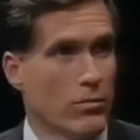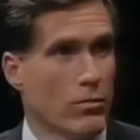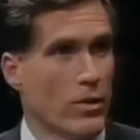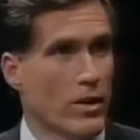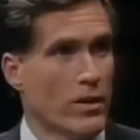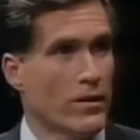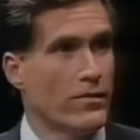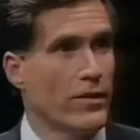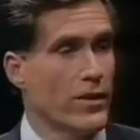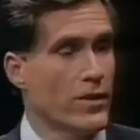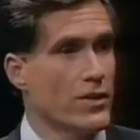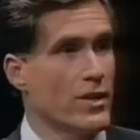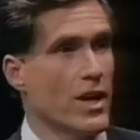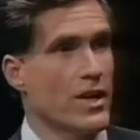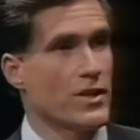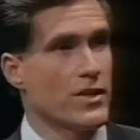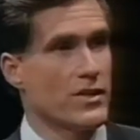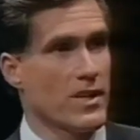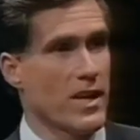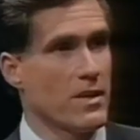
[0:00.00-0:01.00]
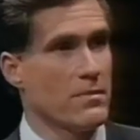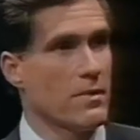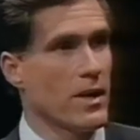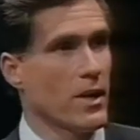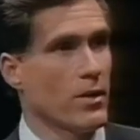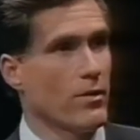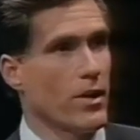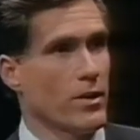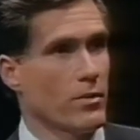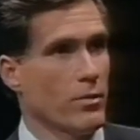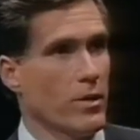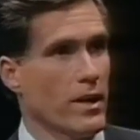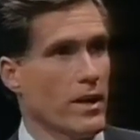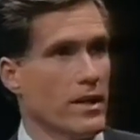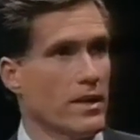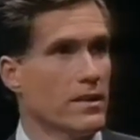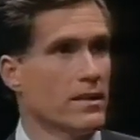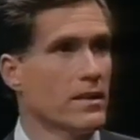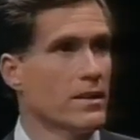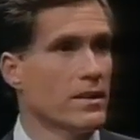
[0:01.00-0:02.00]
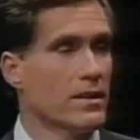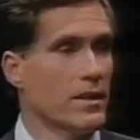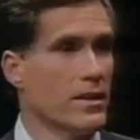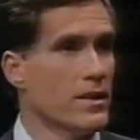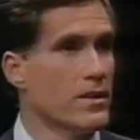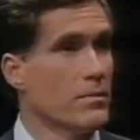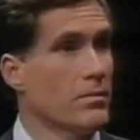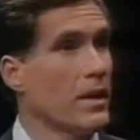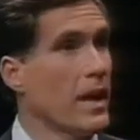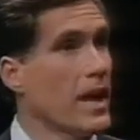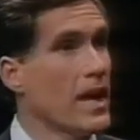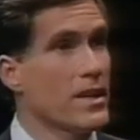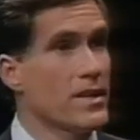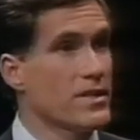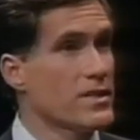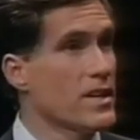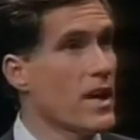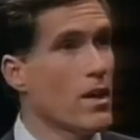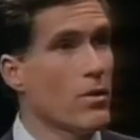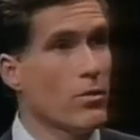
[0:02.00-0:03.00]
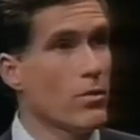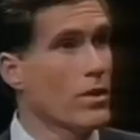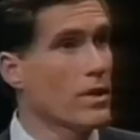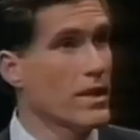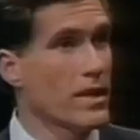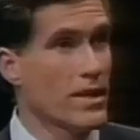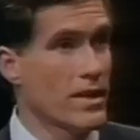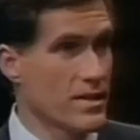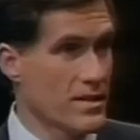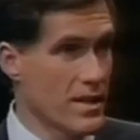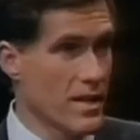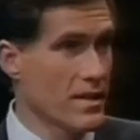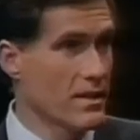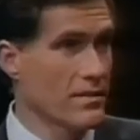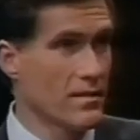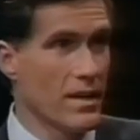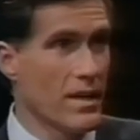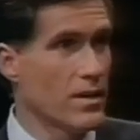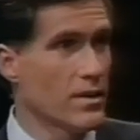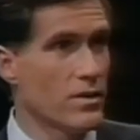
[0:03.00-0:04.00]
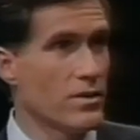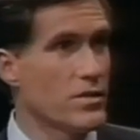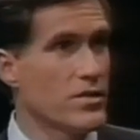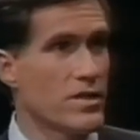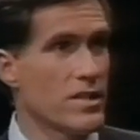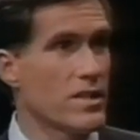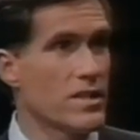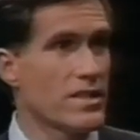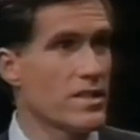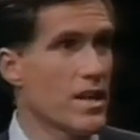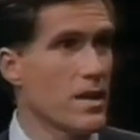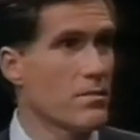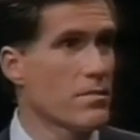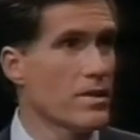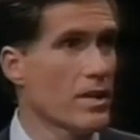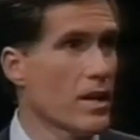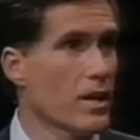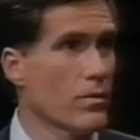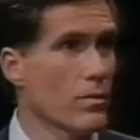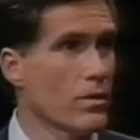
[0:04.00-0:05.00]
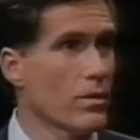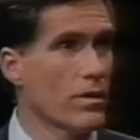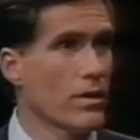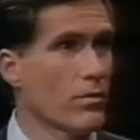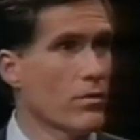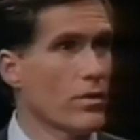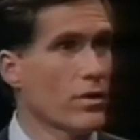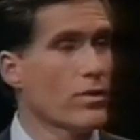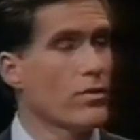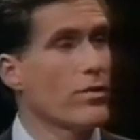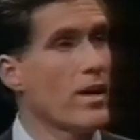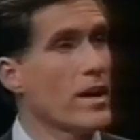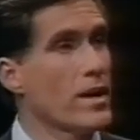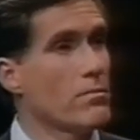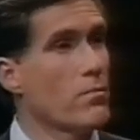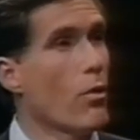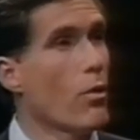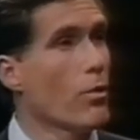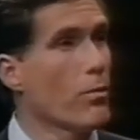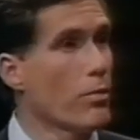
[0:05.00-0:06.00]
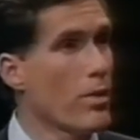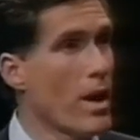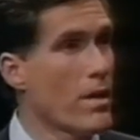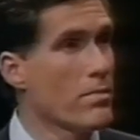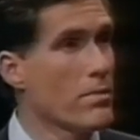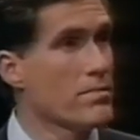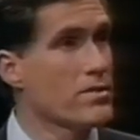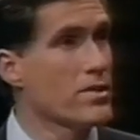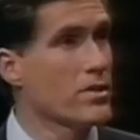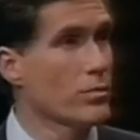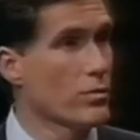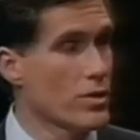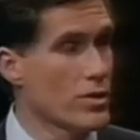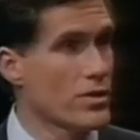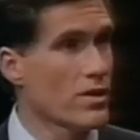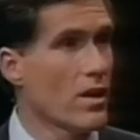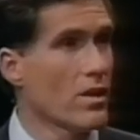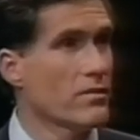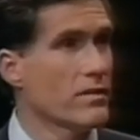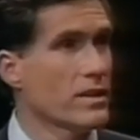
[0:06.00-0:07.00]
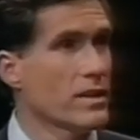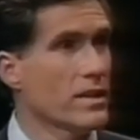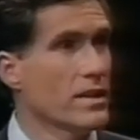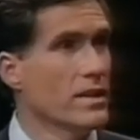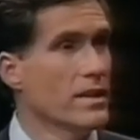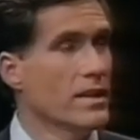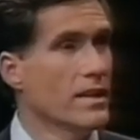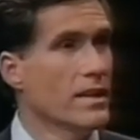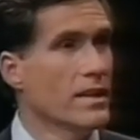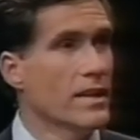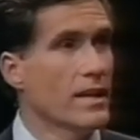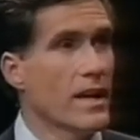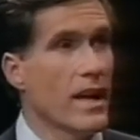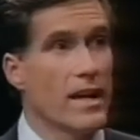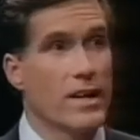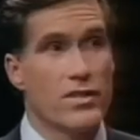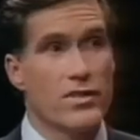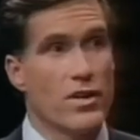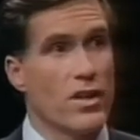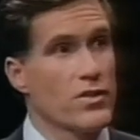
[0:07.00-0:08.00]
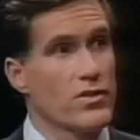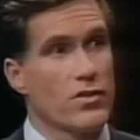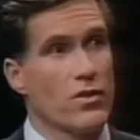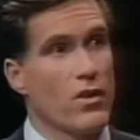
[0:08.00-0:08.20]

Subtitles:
welfare changes I'd make right away. The plan is not working, and you see the same thing. We're creating more problems than we're solving, and it's also